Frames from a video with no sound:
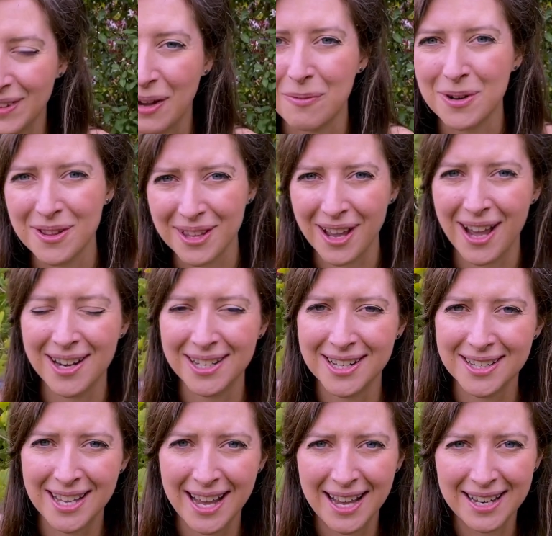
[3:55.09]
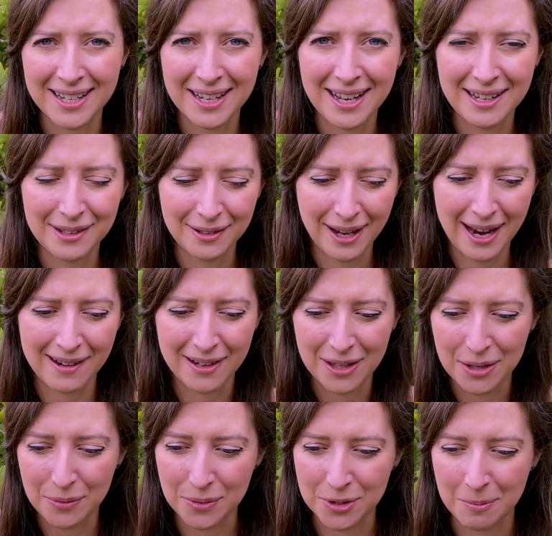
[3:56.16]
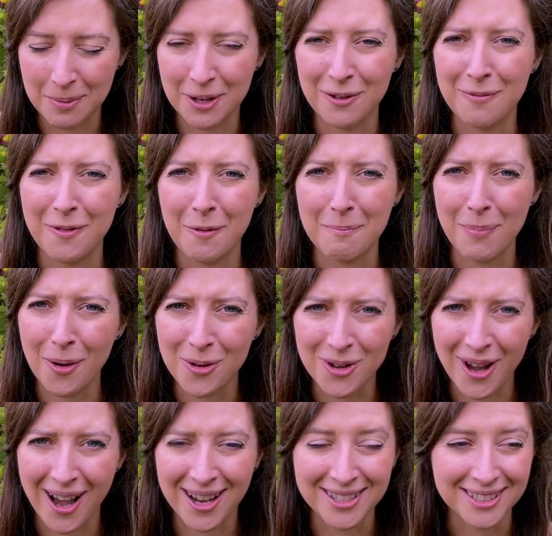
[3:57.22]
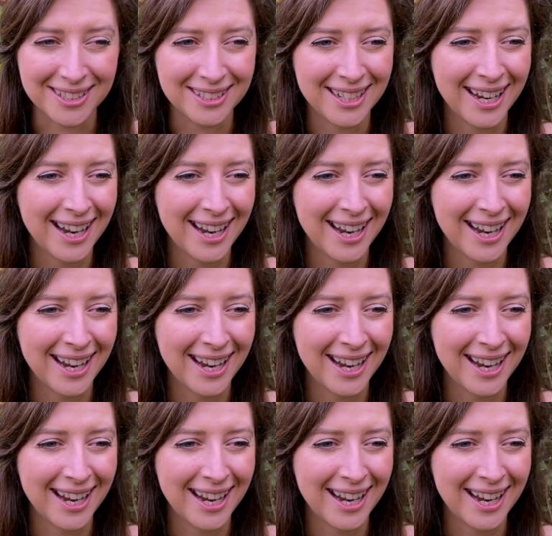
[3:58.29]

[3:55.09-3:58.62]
And one of the gardens had a little area that was a bit of a bog garden,